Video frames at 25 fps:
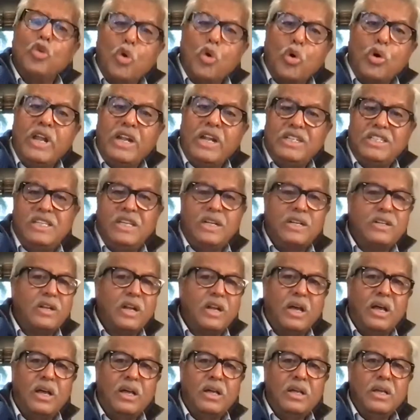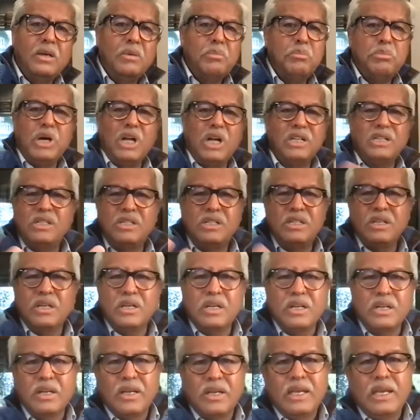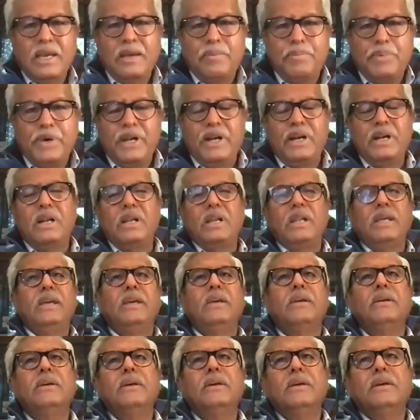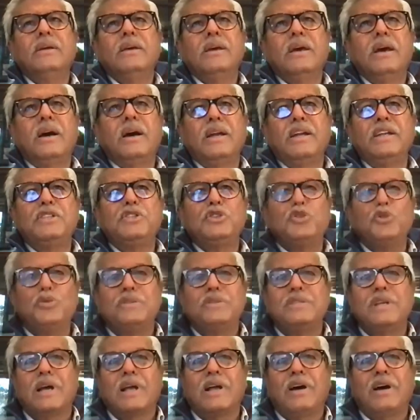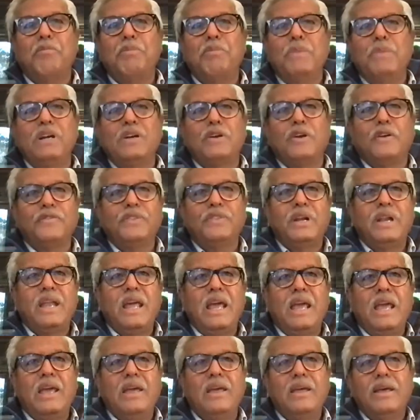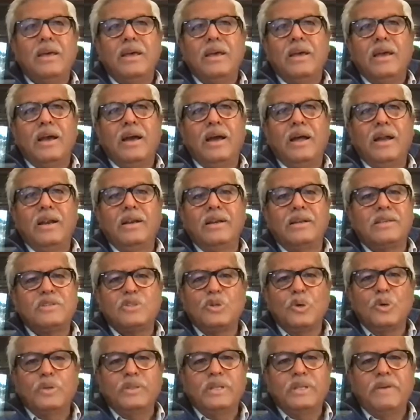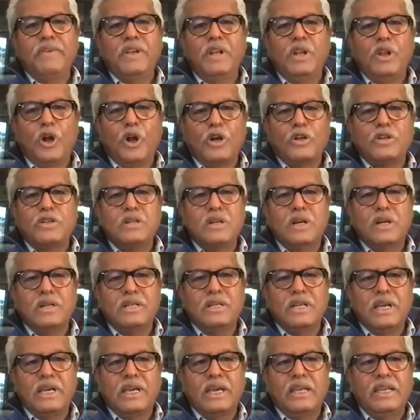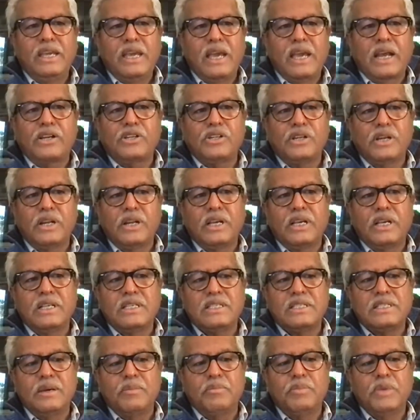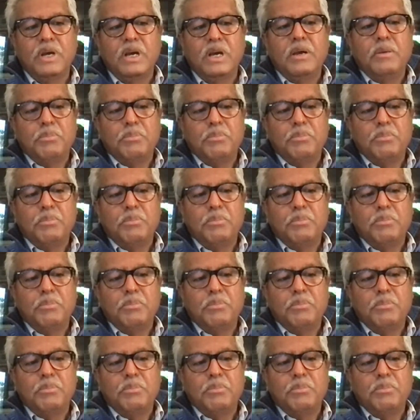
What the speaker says: code, etc. But apparently, it suits the government of the day. And so they will not take any action against them.